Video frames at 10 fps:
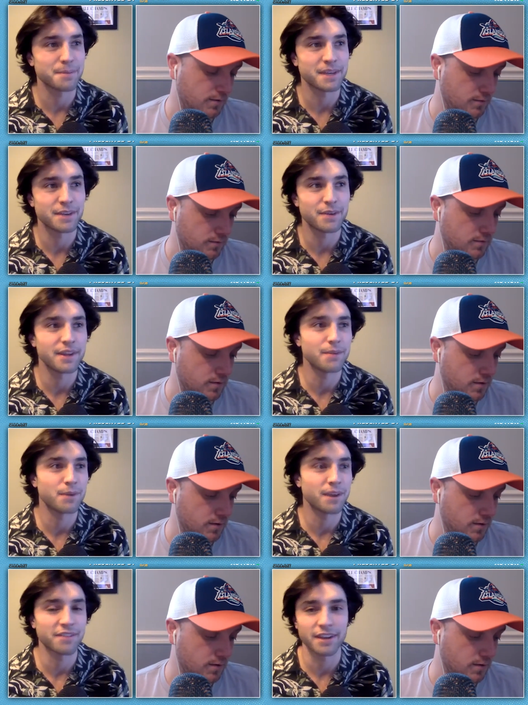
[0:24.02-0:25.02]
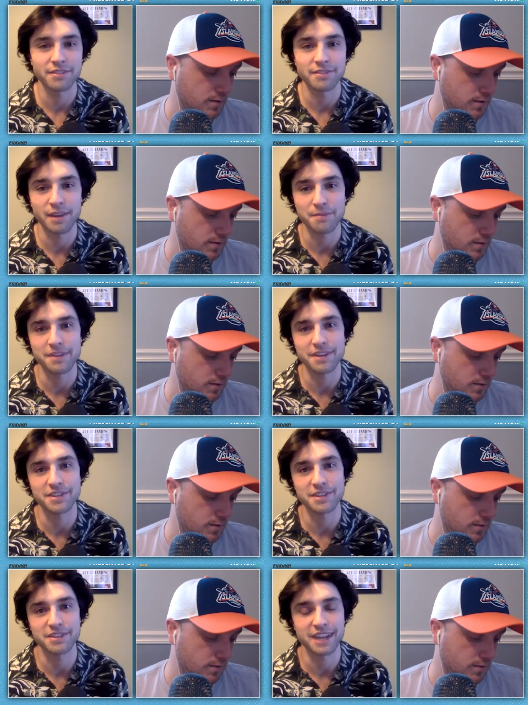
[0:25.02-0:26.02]
Speaker 1: into it, whatever it is, they don't finish
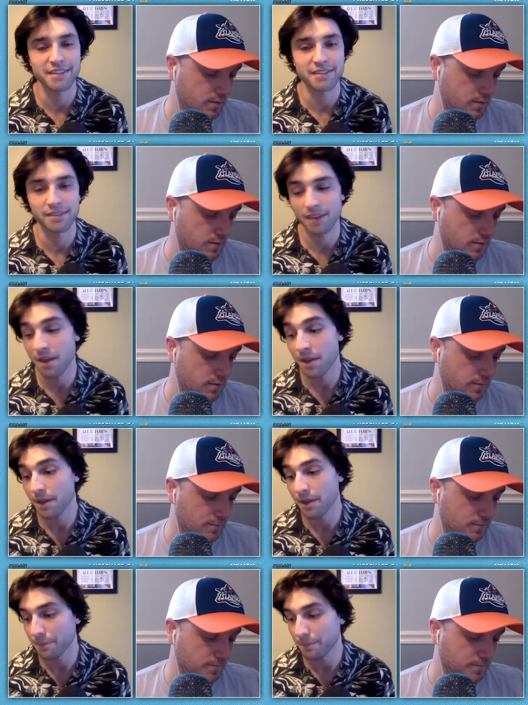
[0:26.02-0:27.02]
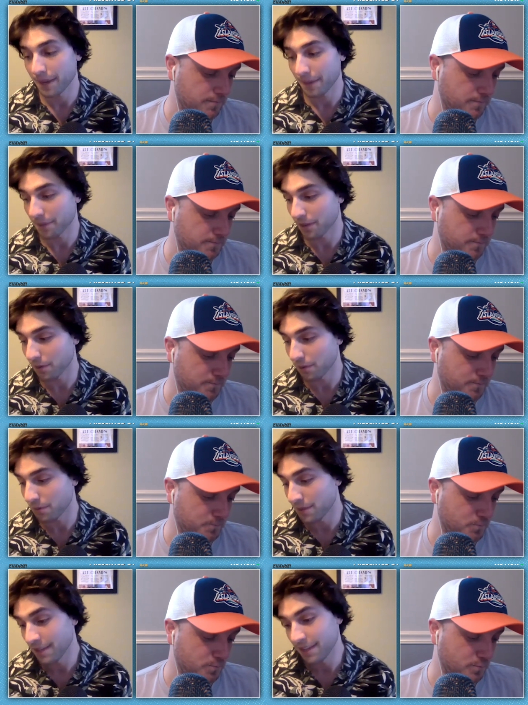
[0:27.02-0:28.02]
their chances. But I'm going to
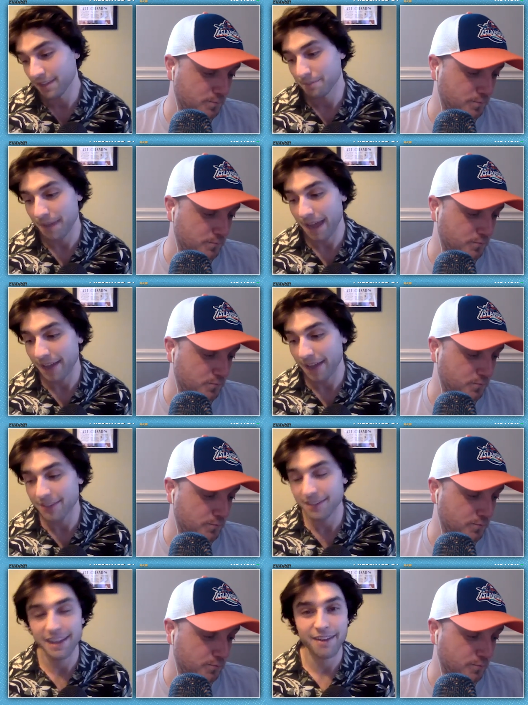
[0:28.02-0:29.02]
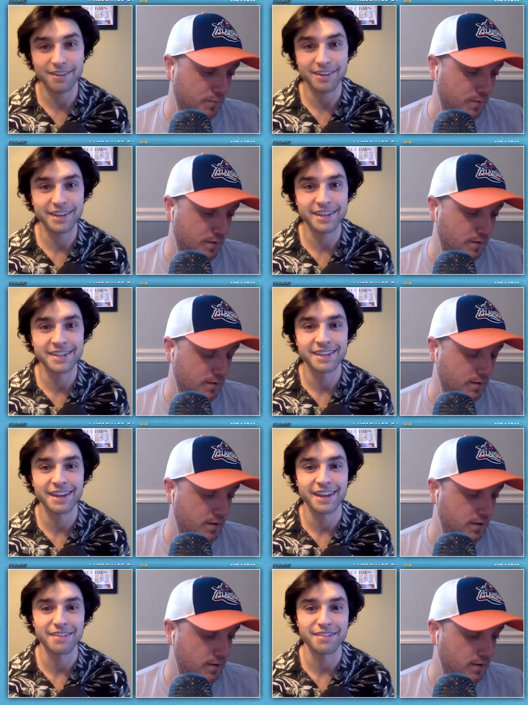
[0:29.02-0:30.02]
go back to Calgary
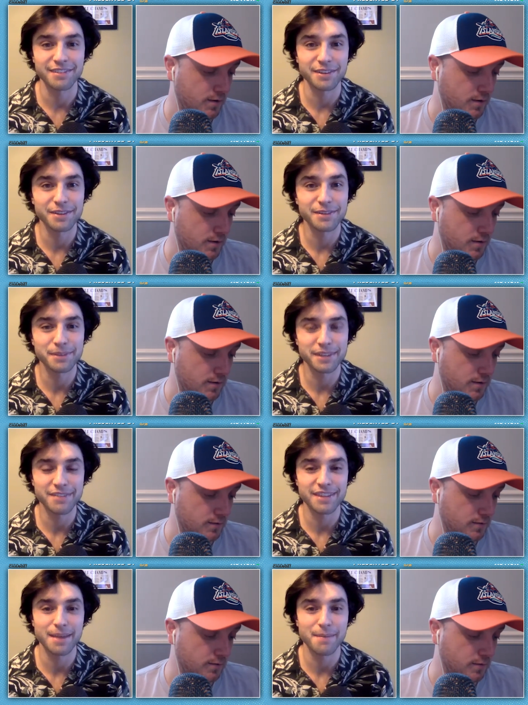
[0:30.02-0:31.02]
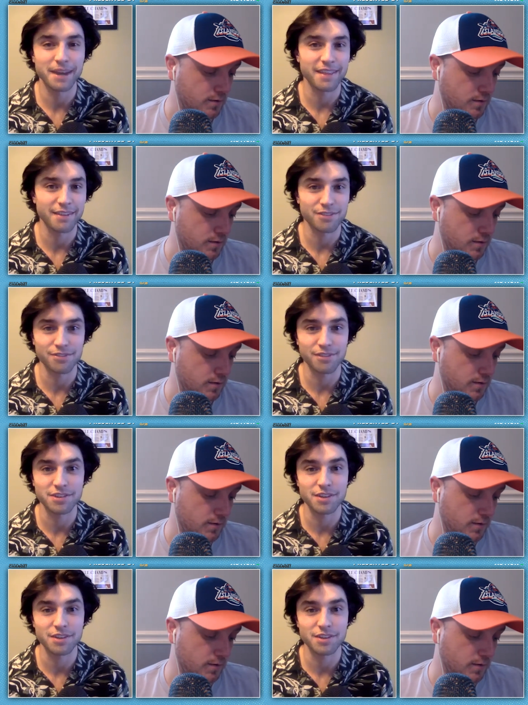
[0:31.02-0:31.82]
I still believe in them, and I think it's just such a good